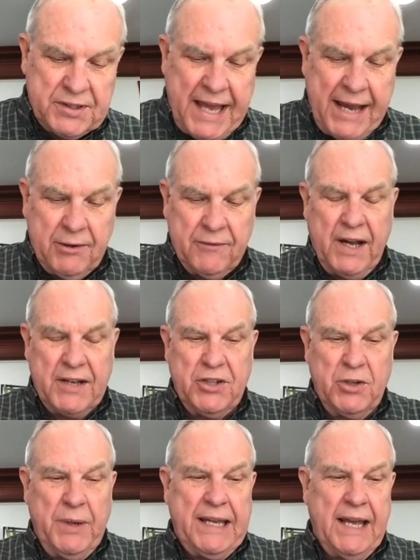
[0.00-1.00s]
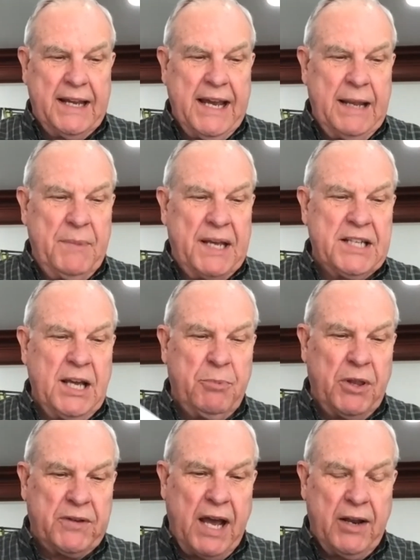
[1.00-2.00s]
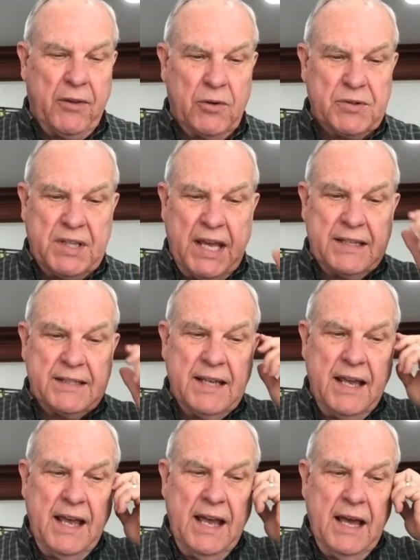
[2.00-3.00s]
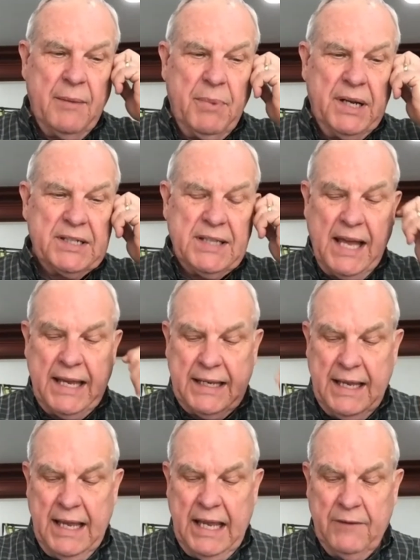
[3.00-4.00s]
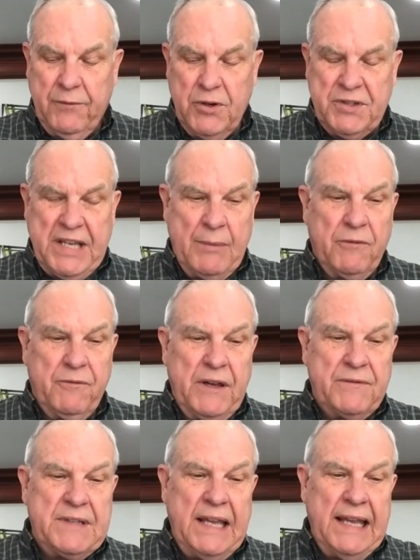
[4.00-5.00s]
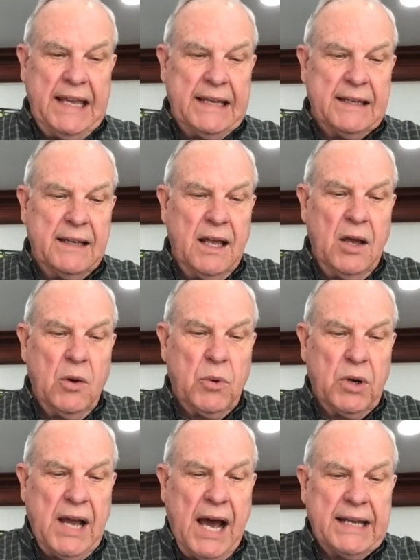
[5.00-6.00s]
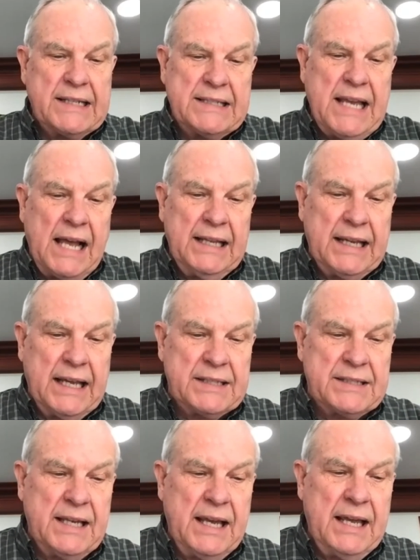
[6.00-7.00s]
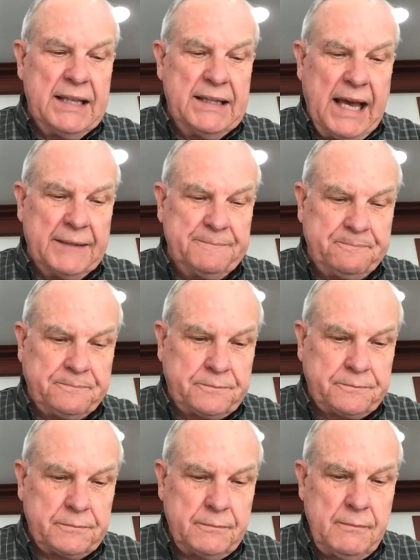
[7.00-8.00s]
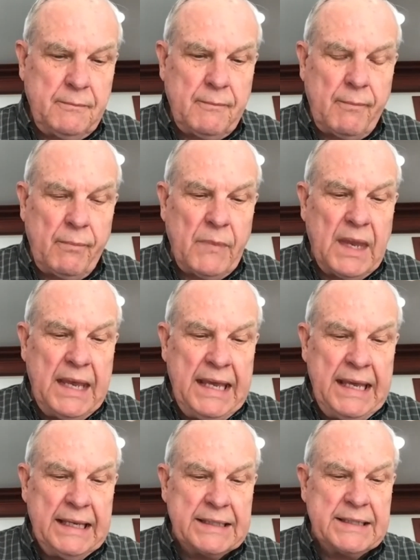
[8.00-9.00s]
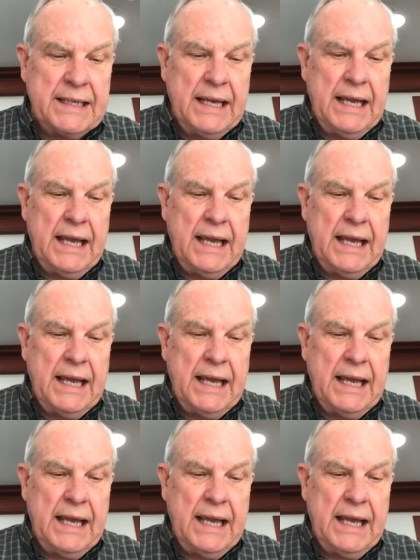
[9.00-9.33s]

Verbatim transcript: sacrifice. You know, we get kind of mixed up with kind of those things, but it's like in First Samuel 15, where God is telling us that He is